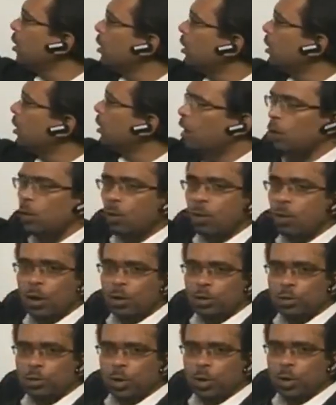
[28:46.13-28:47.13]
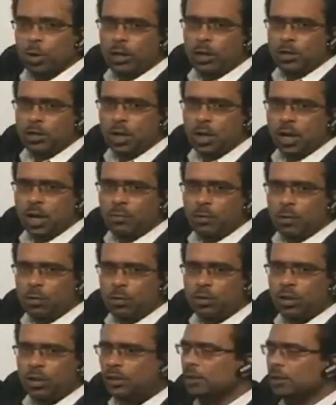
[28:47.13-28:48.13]
become a flop model. Now,
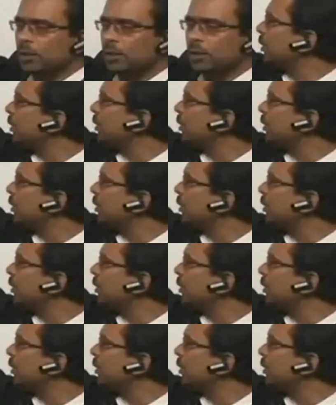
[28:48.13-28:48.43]
so